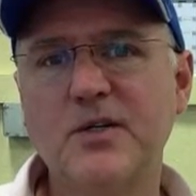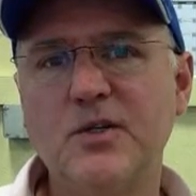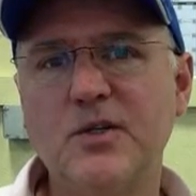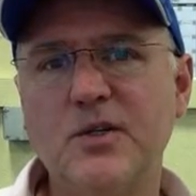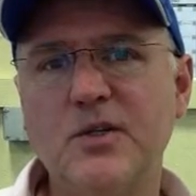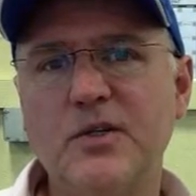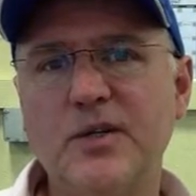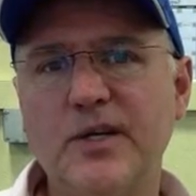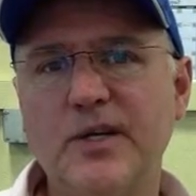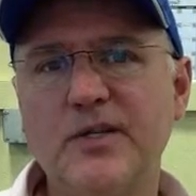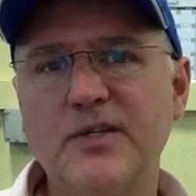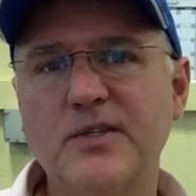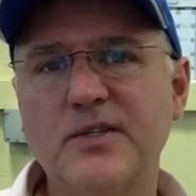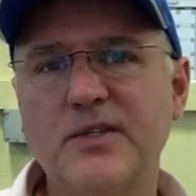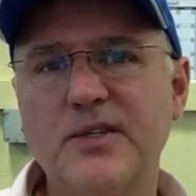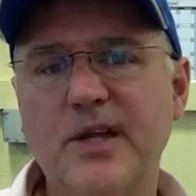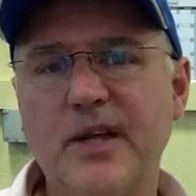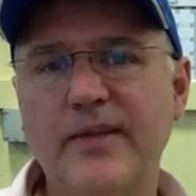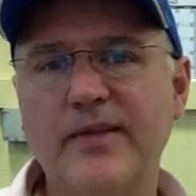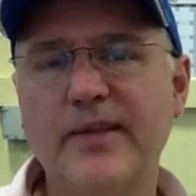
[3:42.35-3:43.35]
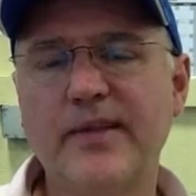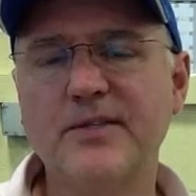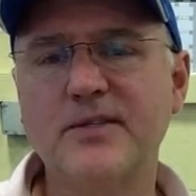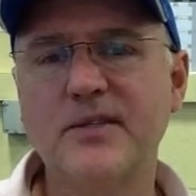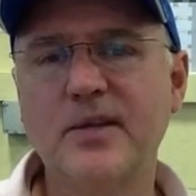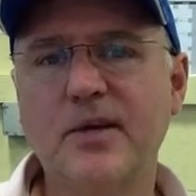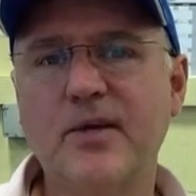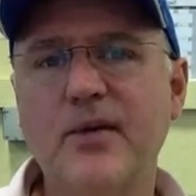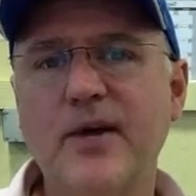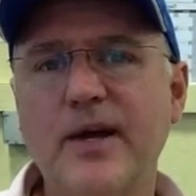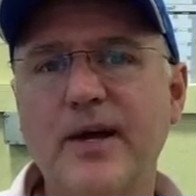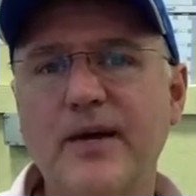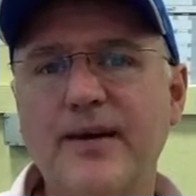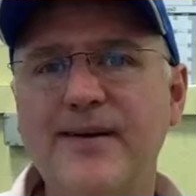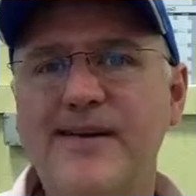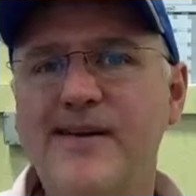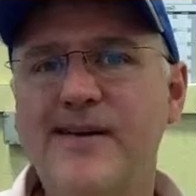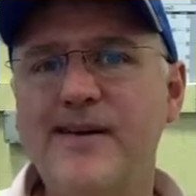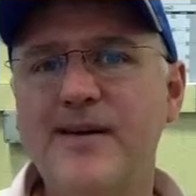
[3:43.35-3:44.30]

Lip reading: do this, and that's the grade.